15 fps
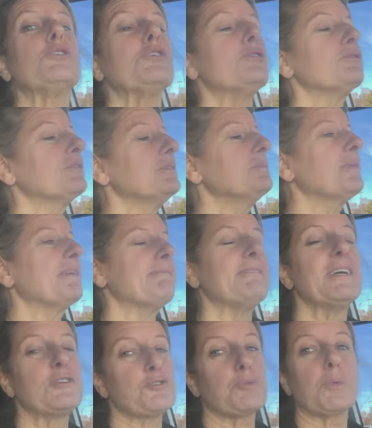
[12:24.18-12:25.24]
using my
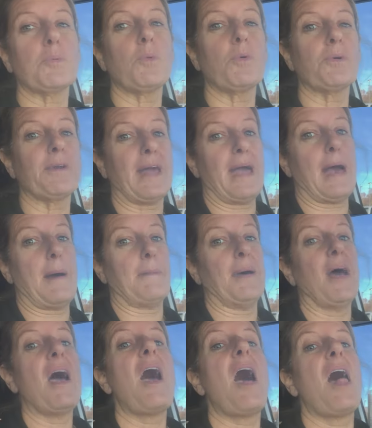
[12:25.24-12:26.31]
Fetch Reward app.
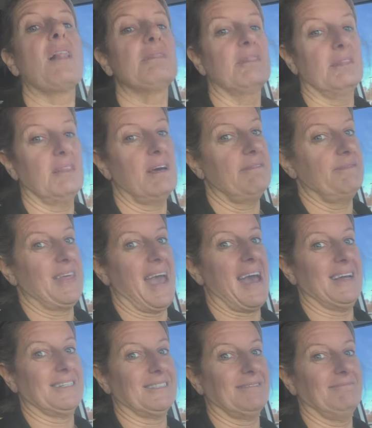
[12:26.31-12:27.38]
Love
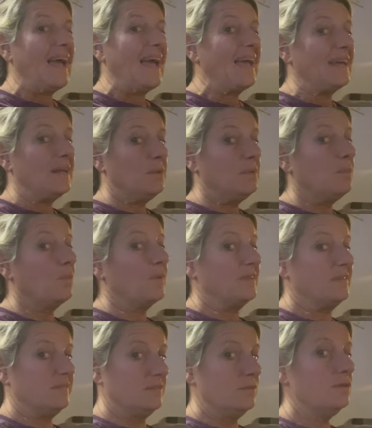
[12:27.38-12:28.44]
that. And we
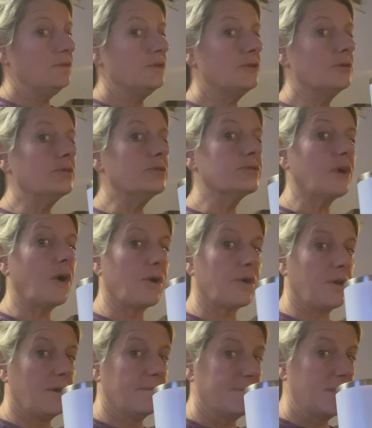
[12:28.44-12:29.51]
still use our
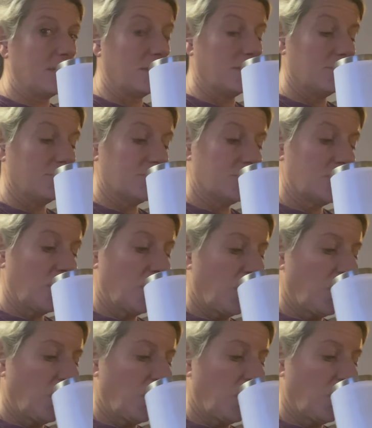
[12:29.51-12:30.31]
coffee cups.